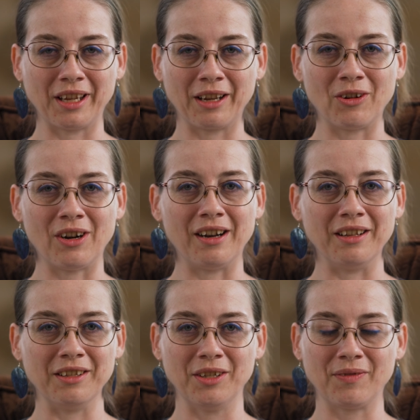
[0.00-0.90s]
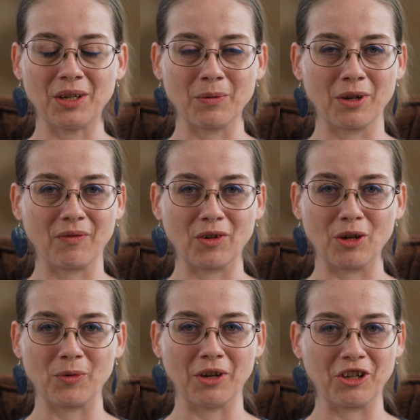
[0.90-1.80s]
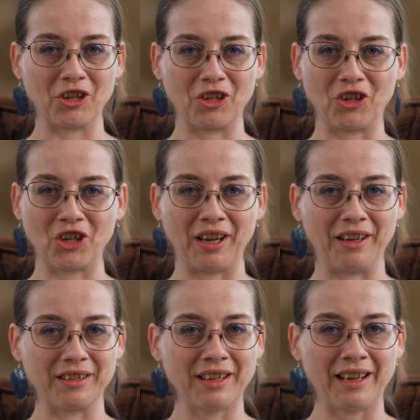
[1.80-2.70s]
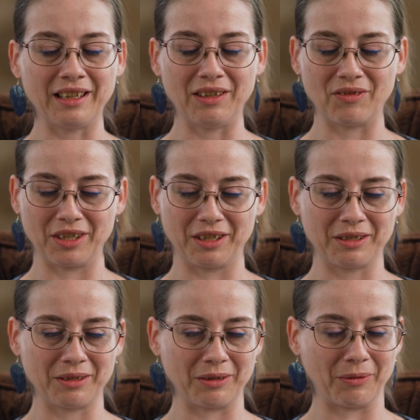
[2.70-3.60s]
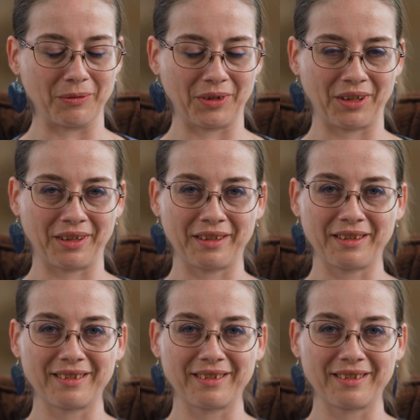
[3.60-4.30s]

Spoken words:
at all if it weren't for a precious child, not even close.